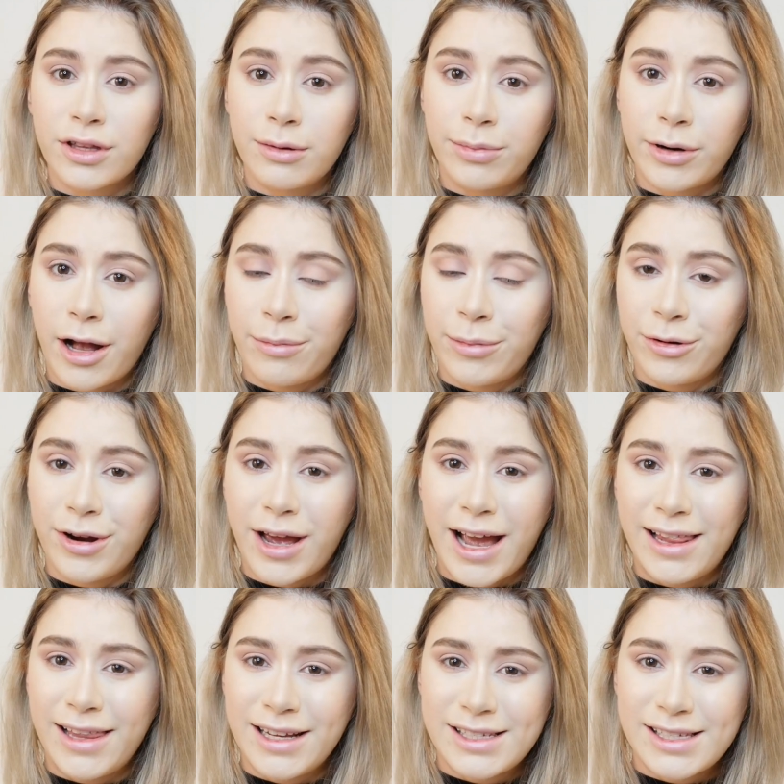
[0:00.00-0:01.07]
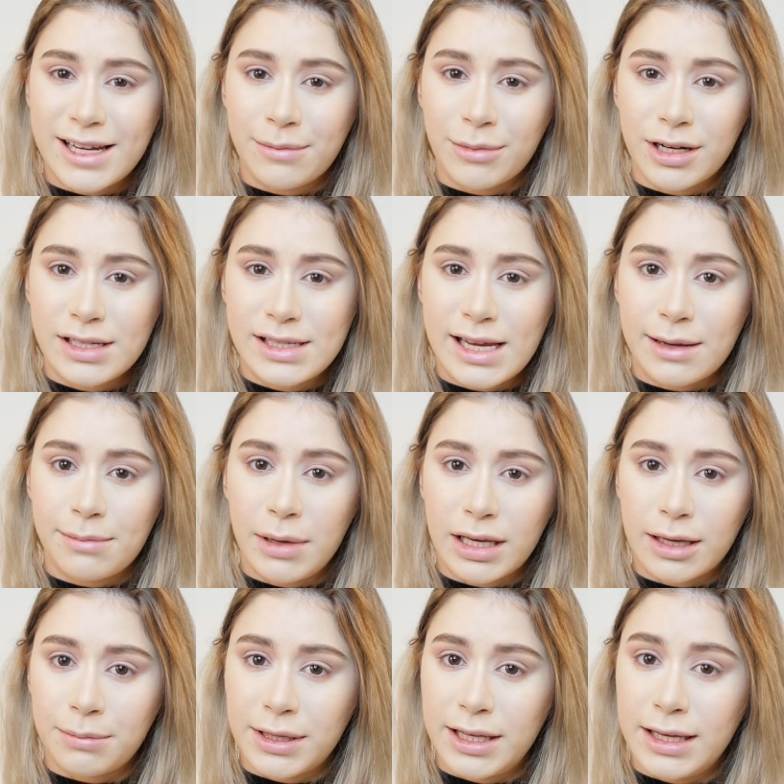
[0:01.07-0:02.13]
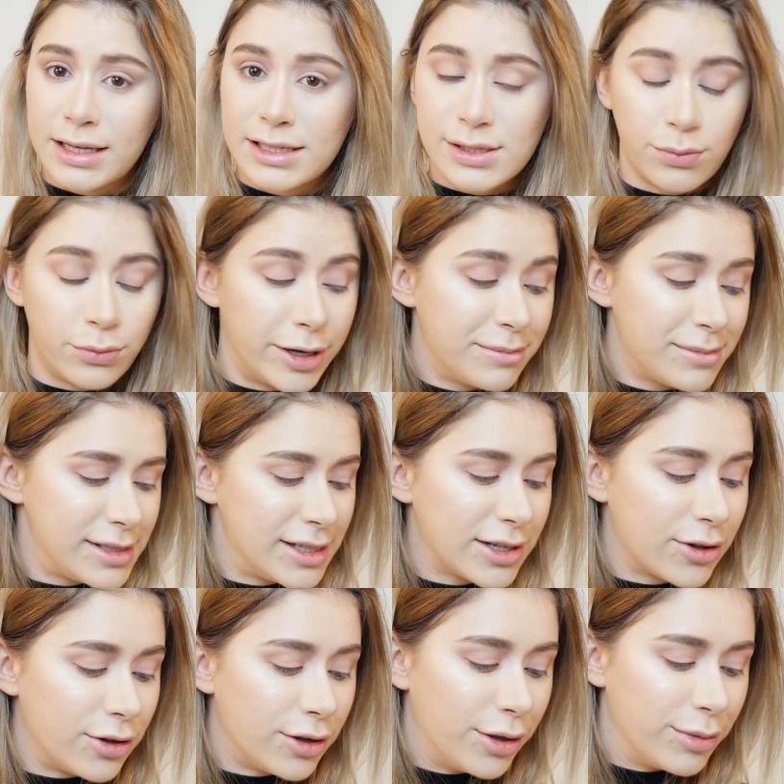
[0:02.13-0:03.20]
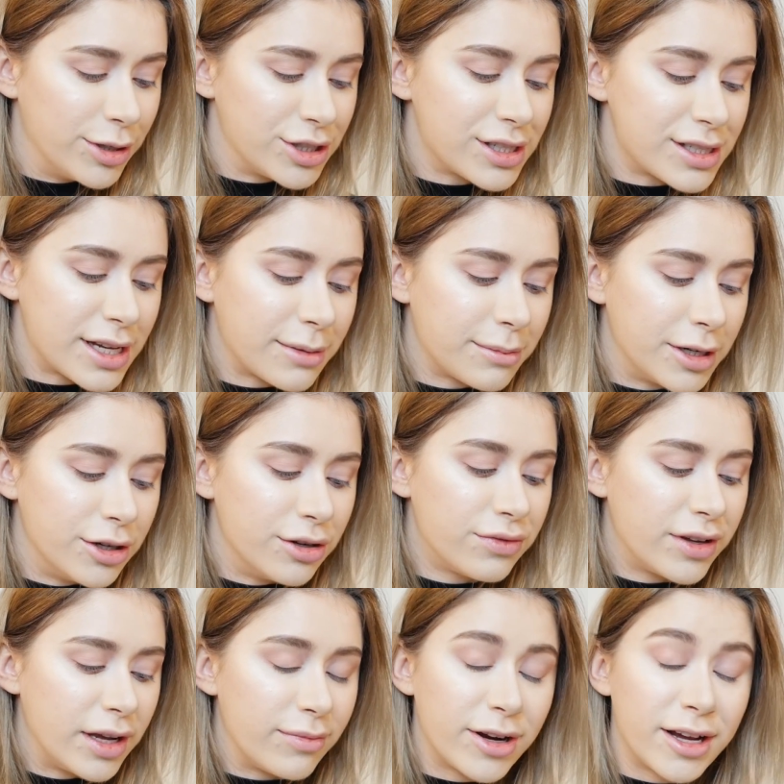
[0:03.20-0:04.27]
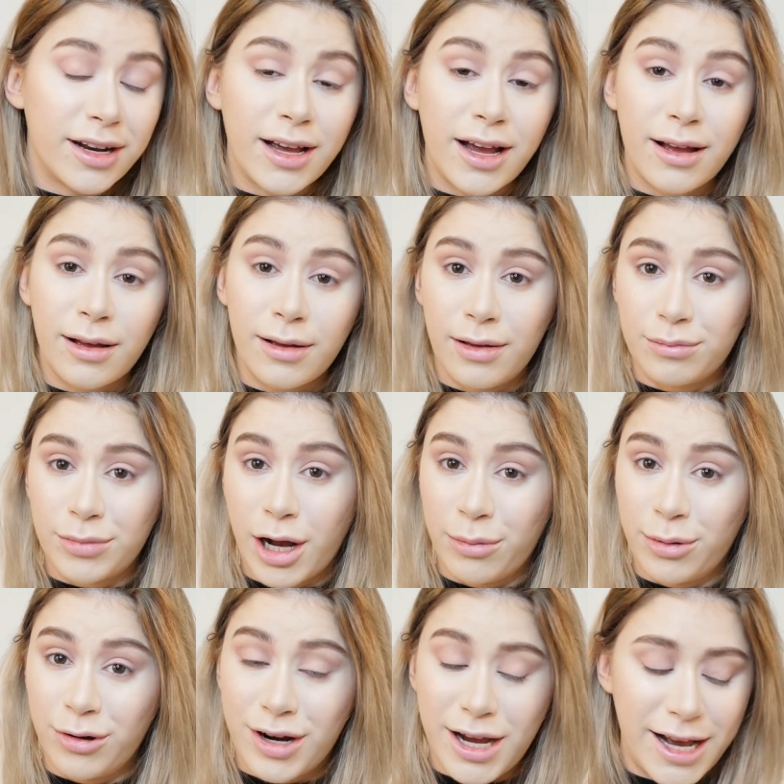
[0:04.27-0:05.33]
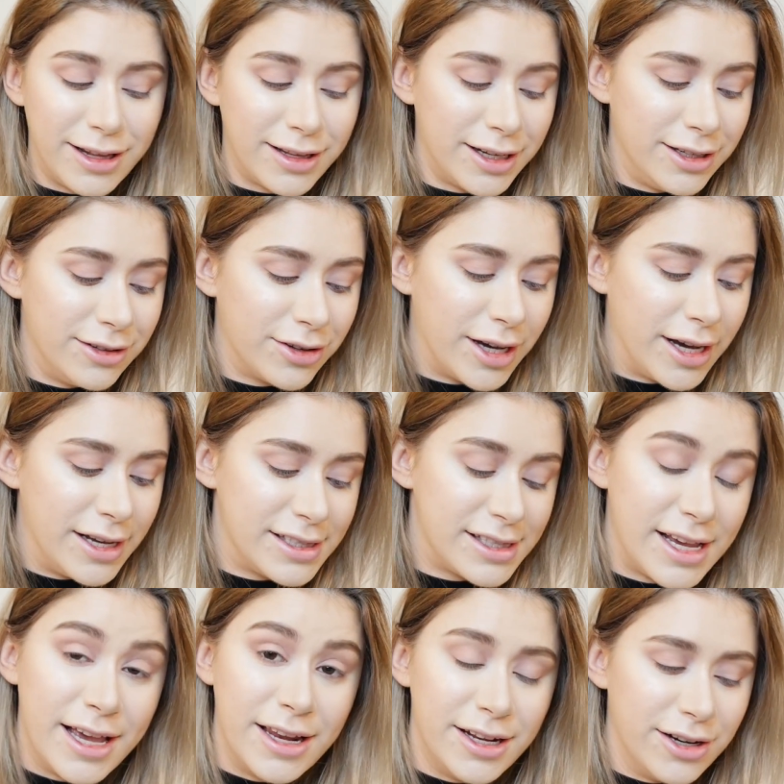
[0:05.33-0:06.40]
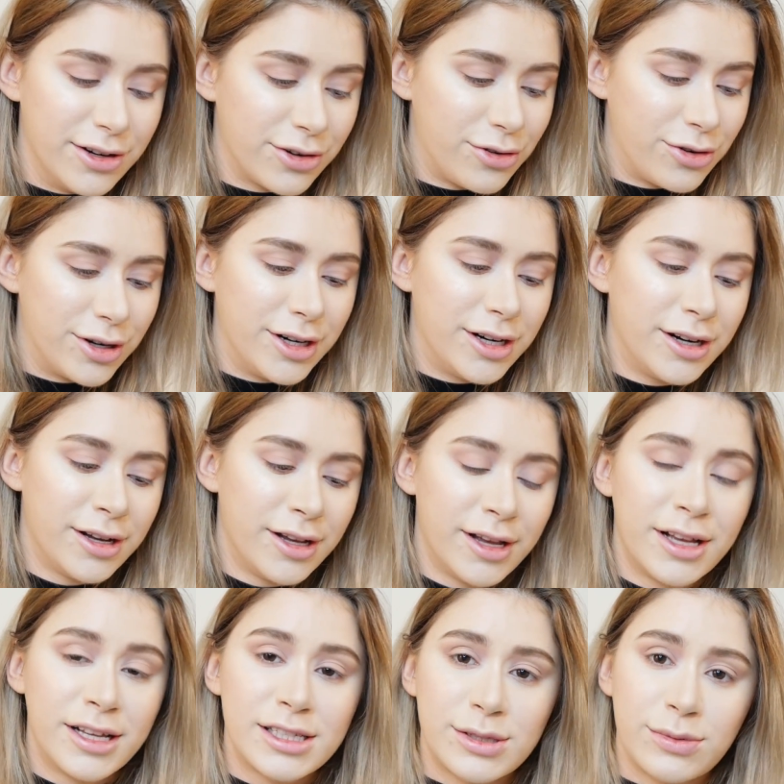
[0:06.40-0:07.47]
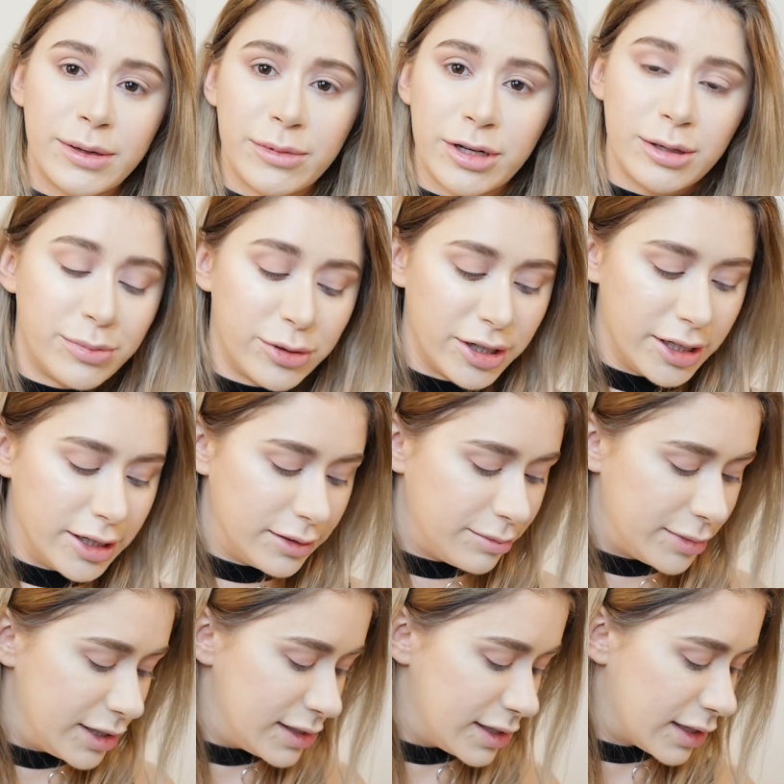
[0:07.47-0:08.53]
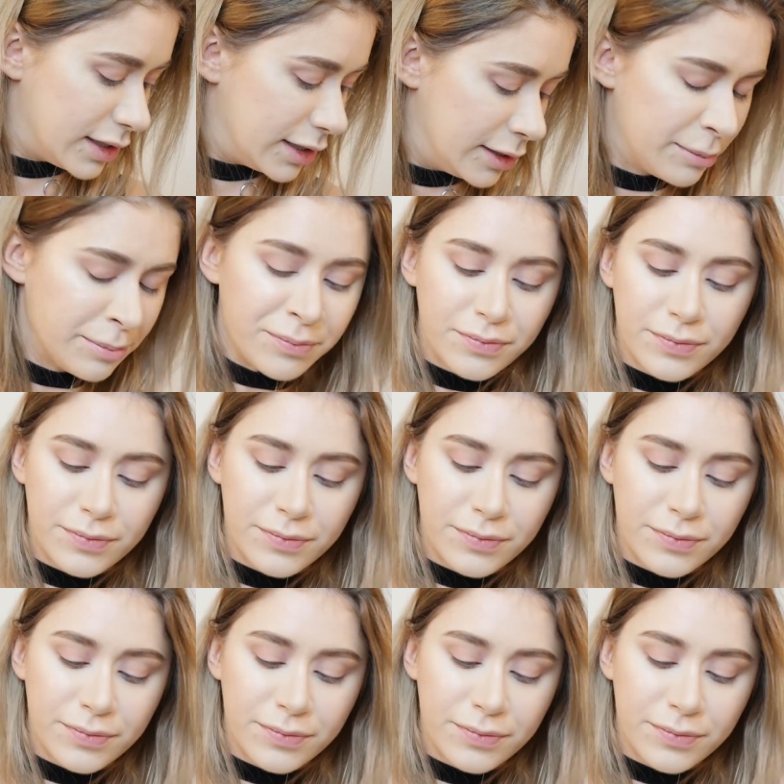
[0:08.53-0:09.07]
For the brow bone highlight today, I'm going to take Makeup Geek's Whimsical, which is like my new favorite brow bone highlight, you guys, and inner corner. That's where I'm going to put it, basically.